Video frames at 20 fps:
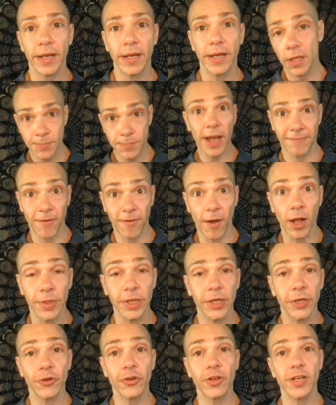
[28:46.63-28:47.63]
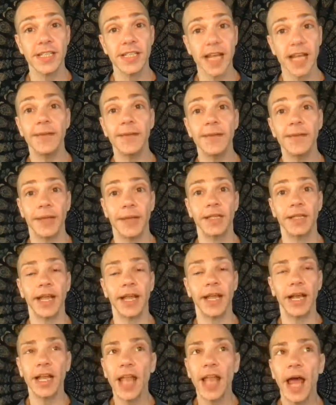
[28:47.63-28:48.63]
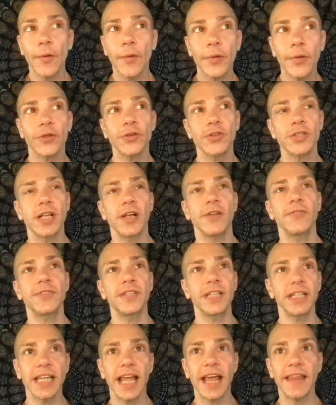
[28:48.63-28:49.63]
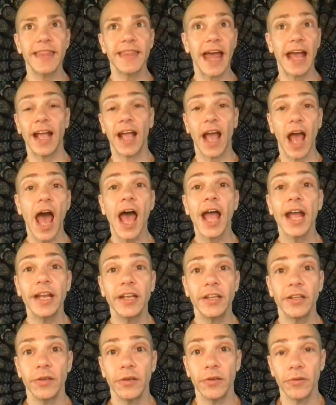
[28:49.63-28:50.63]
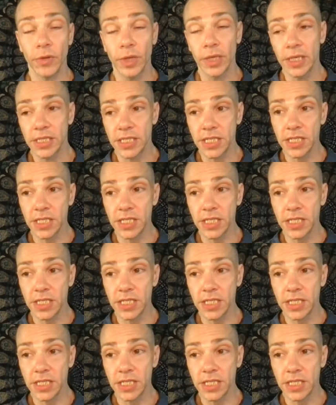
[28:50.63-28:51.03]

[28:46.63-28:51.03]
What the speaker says: It's by following your excitement and allowing yourself to let that guide you